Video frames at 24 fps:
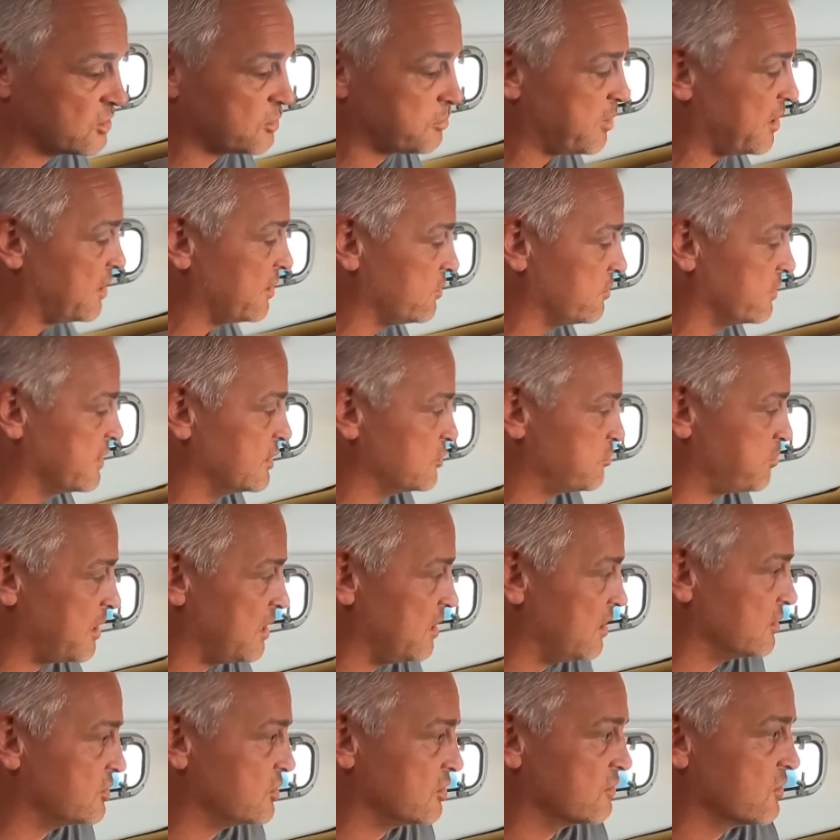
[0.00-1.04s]
just buy all these
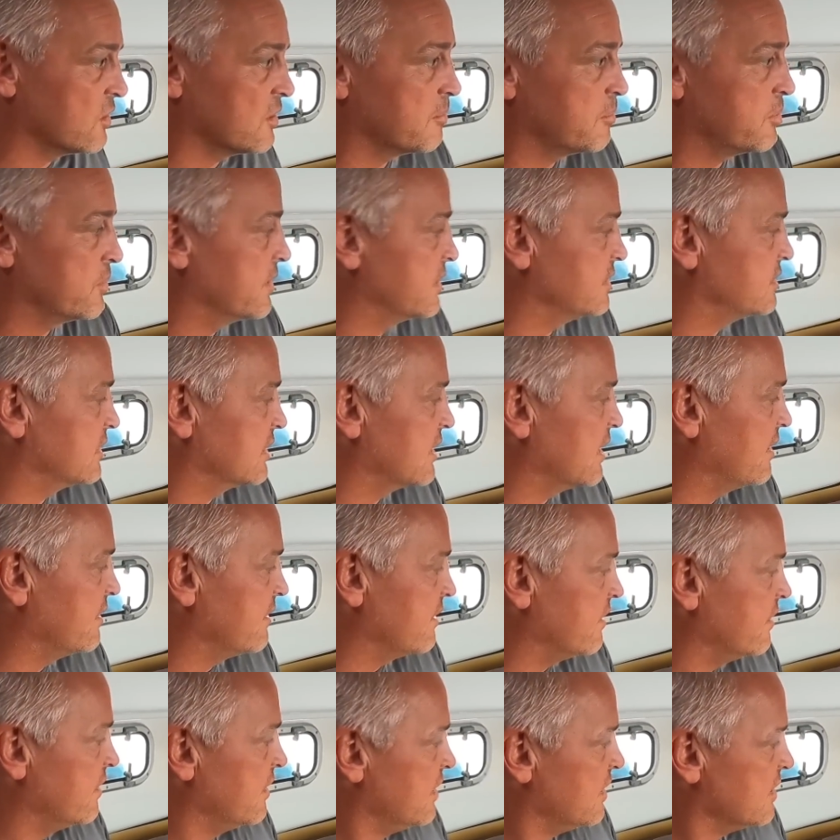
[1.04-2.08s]
parts, you've got to put it
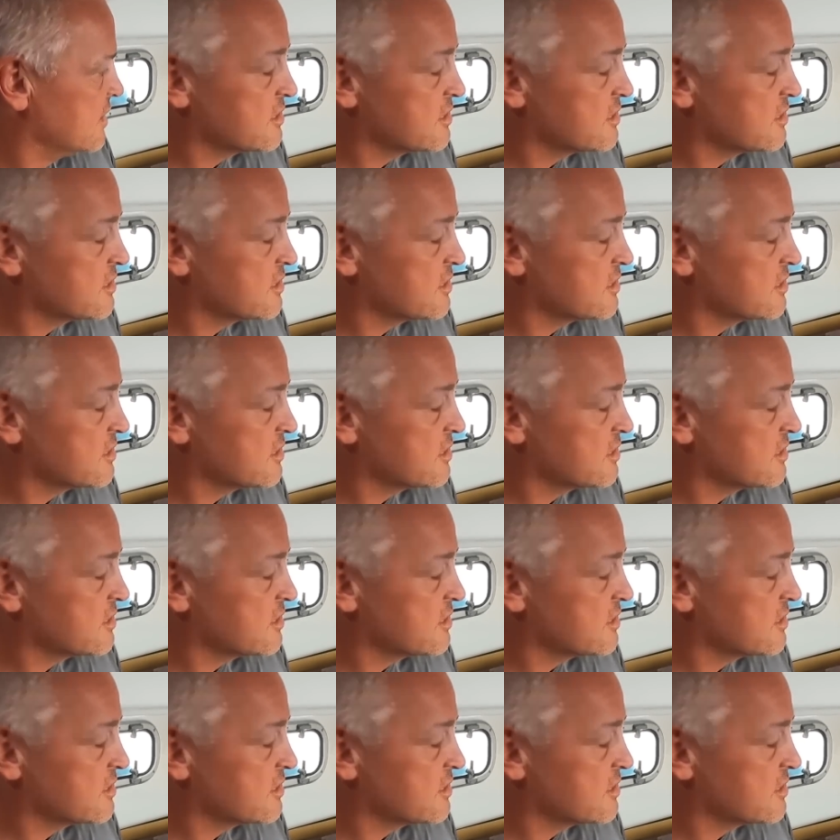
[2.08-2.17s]
together.